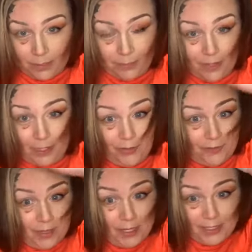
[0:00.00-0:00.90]
but other
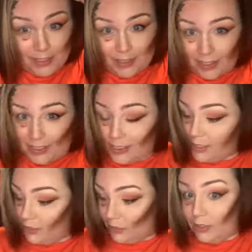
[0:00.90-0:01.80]
than that, it's
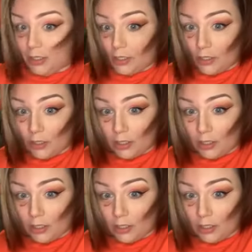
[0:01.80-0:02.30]
it's good.